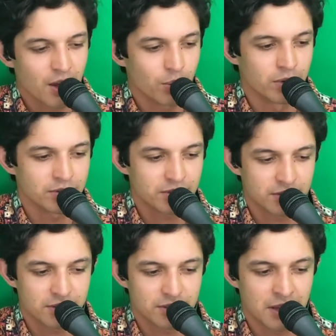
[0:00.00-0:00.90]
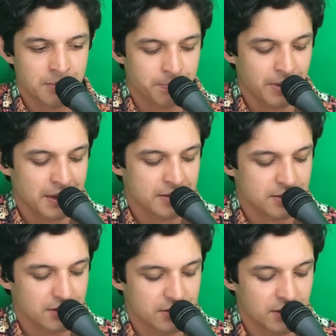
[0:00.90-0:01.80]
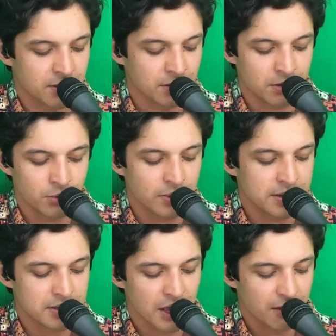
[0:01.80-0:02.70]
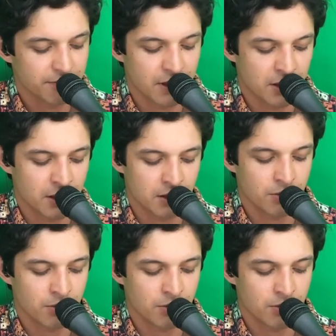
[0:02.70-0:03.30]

Once the time passes, I tell you it's fine.